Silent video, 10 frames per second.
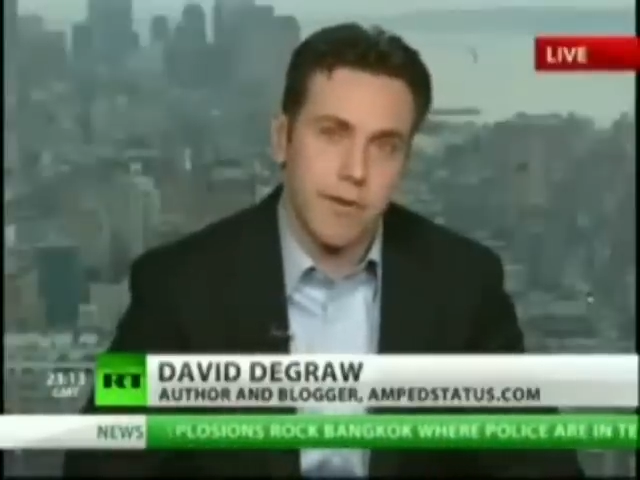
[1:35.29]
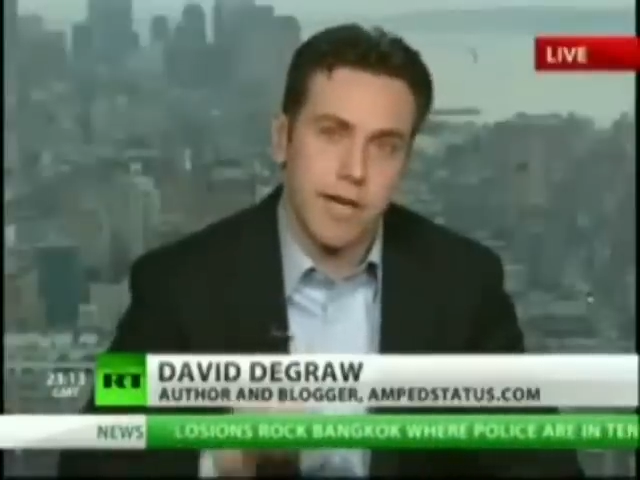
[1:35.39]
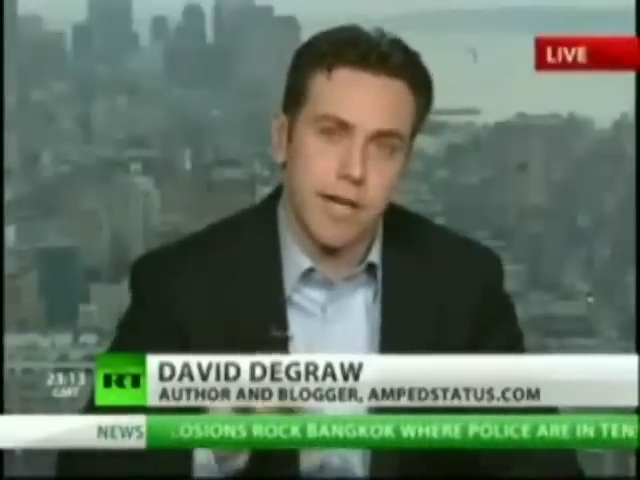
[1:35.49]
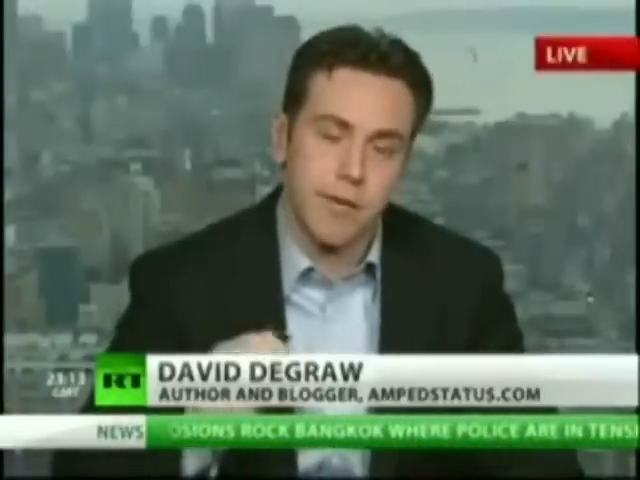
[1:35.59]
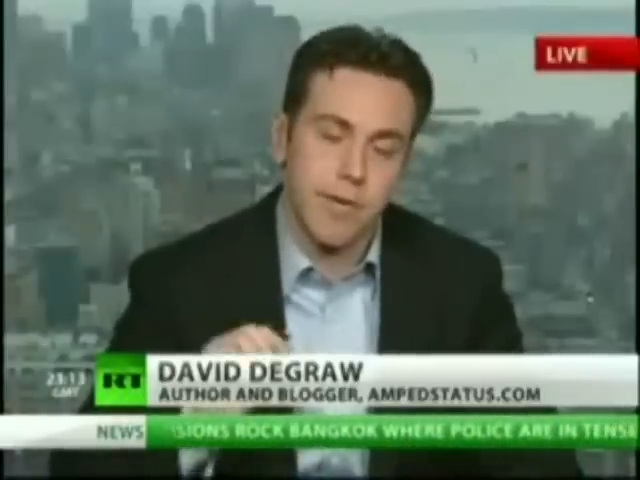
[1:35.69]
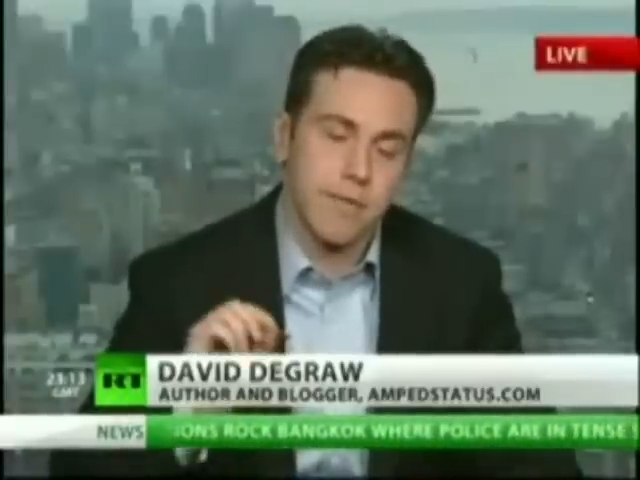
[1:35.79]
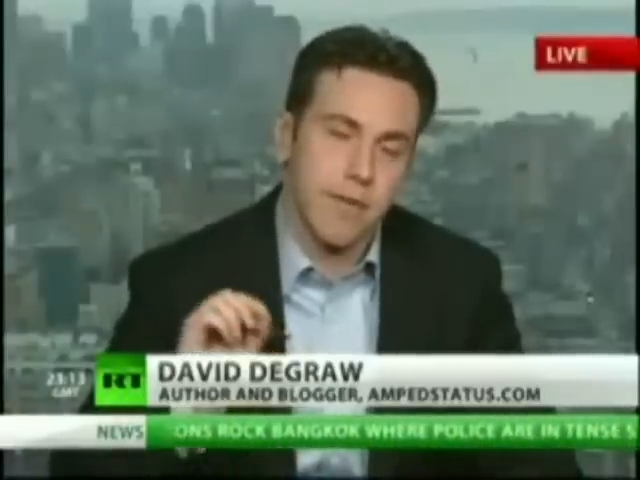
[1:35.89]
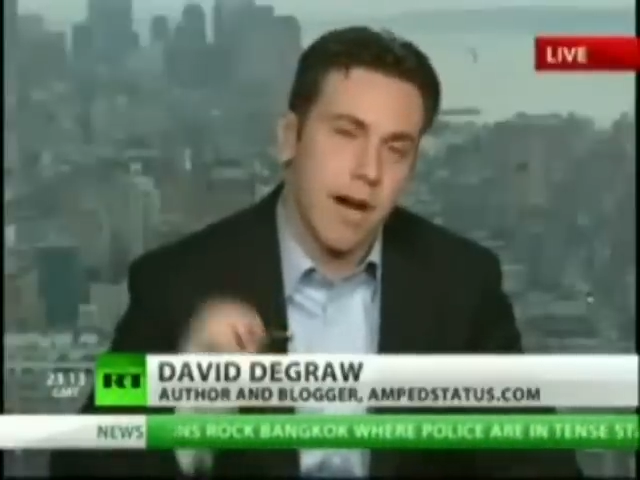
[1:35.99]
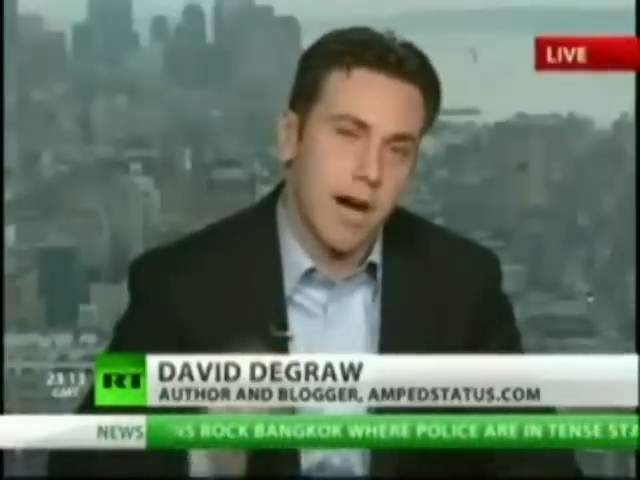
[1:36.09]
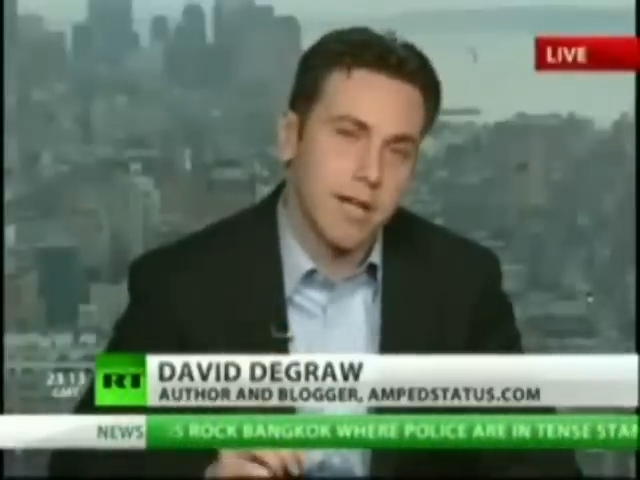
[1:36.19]
Right now we have
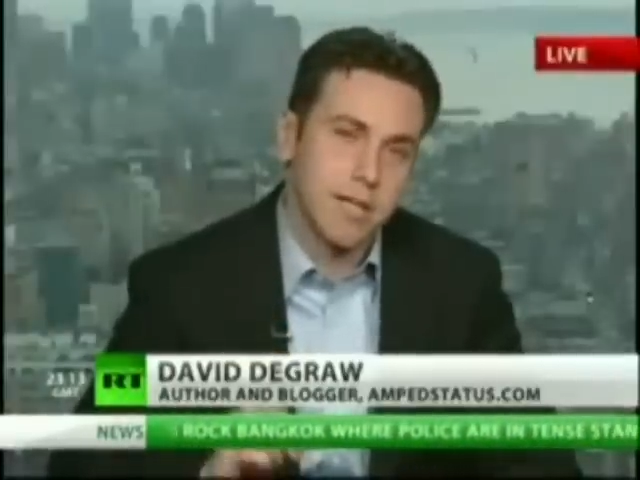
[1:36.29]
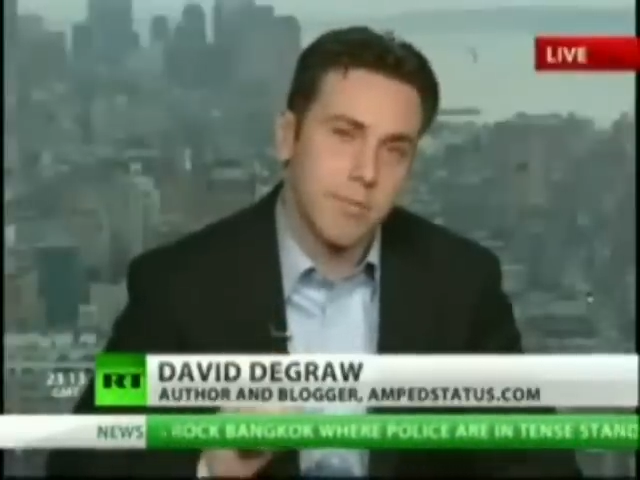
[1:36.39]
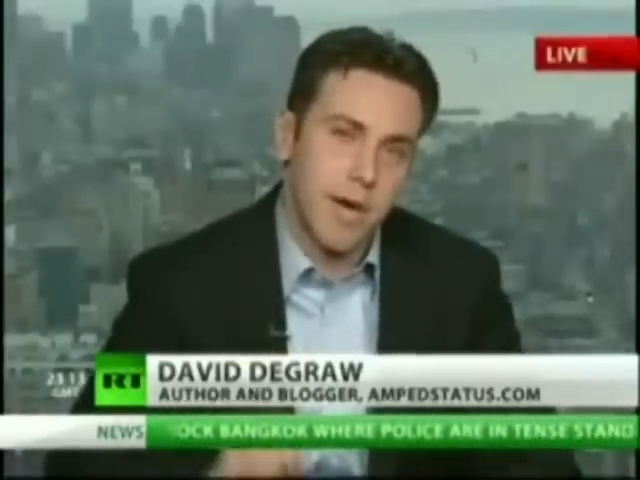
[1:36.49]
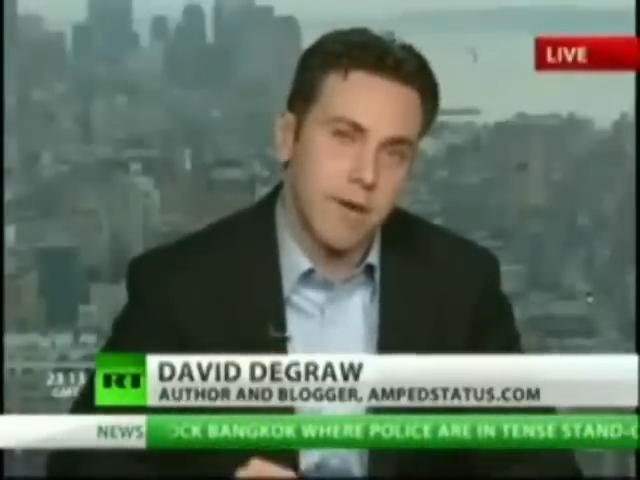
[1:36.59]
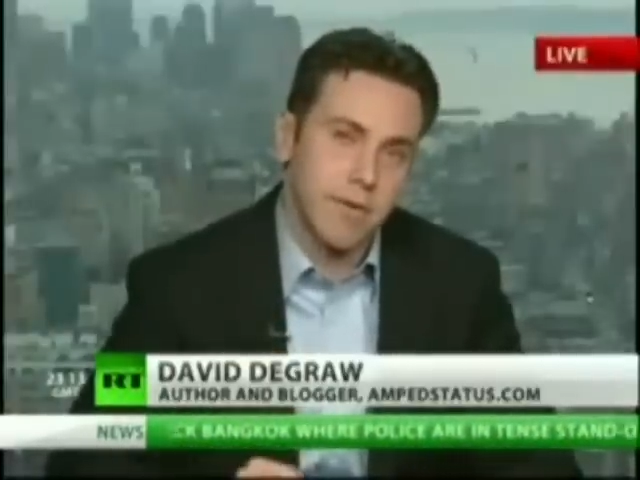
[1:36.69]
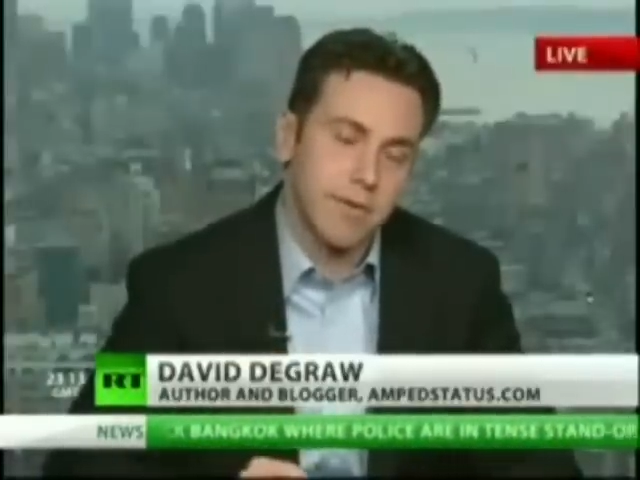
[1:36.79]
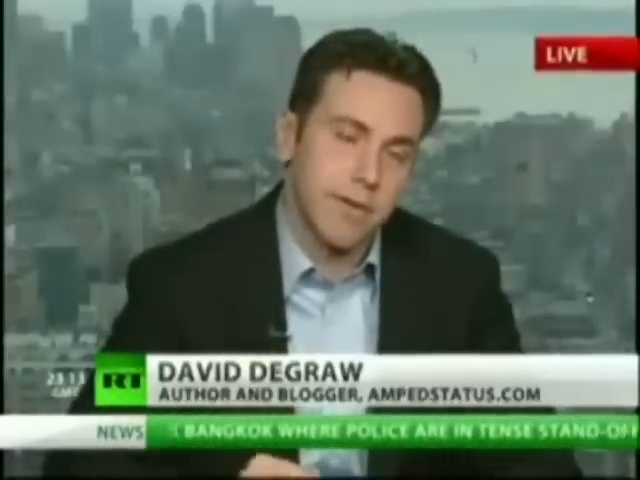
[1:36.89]
the highest poverty